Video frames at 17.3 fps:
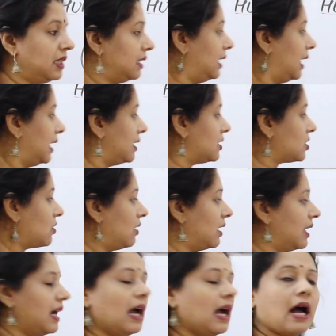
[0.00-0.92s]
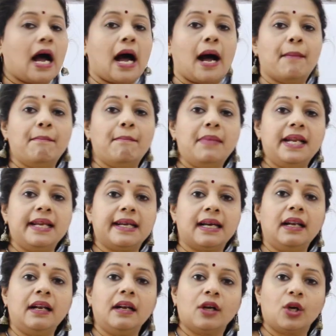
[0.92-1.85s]
that is called a
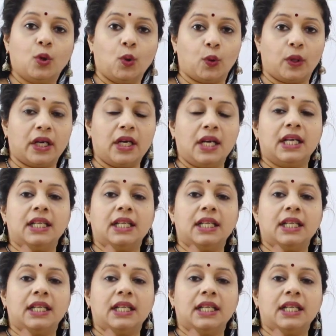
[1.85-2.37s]
umbilical cord.